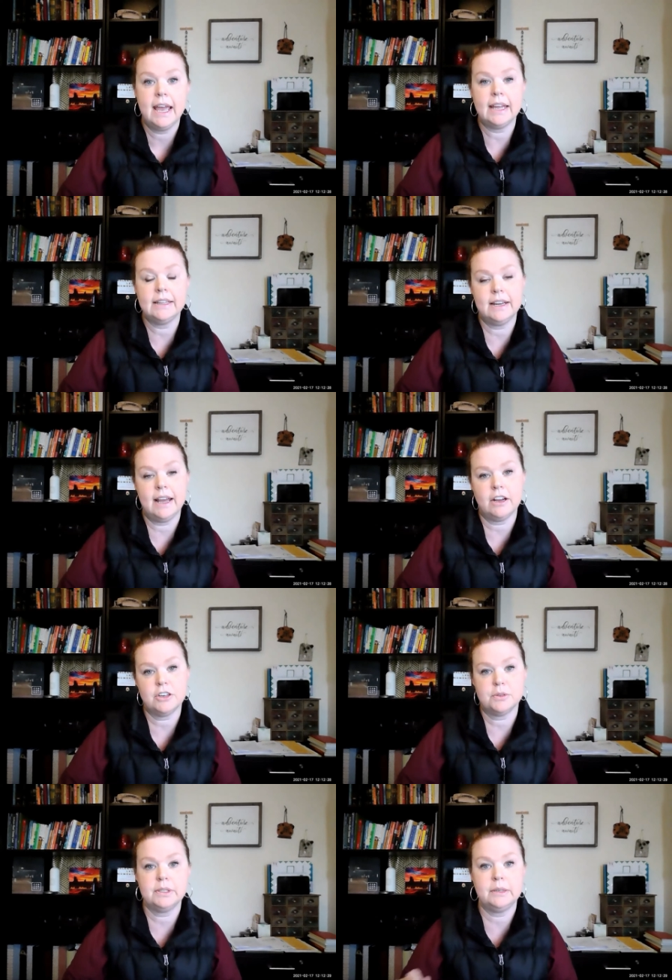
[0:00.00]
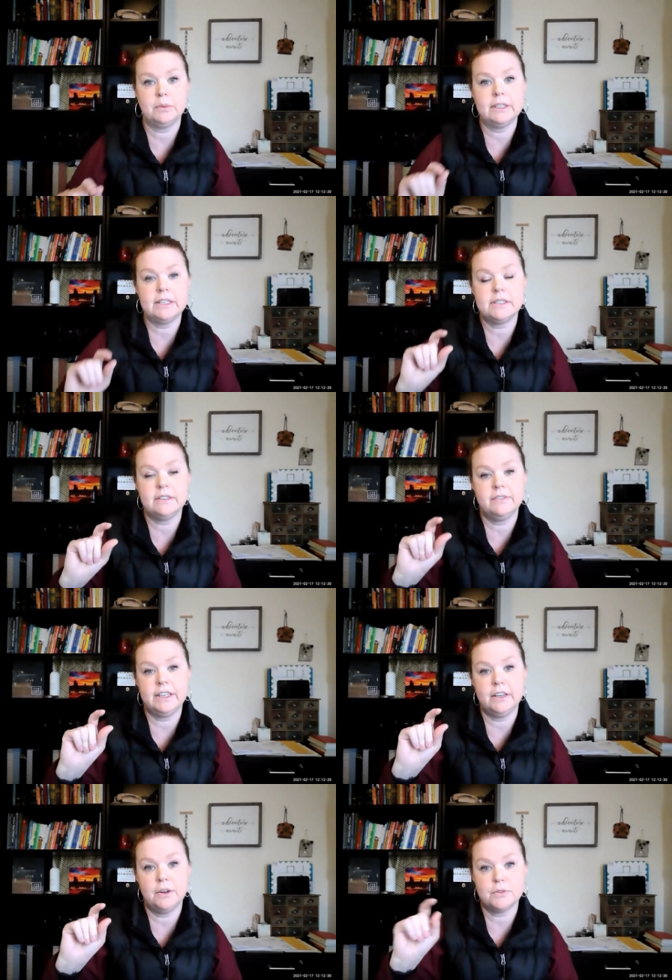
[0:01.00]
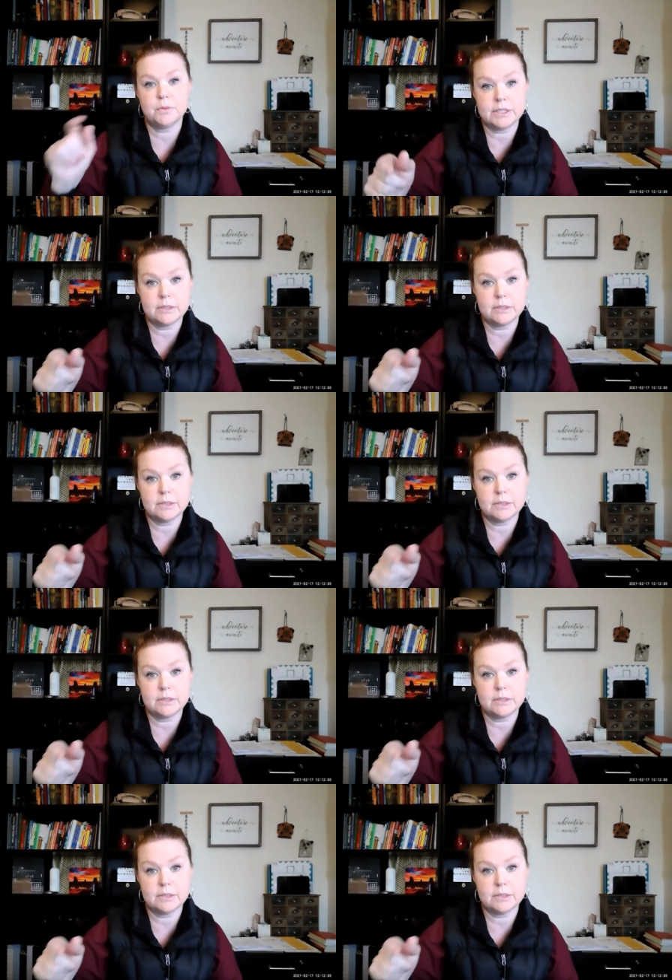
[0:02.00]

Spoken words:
and then actually releasing videos with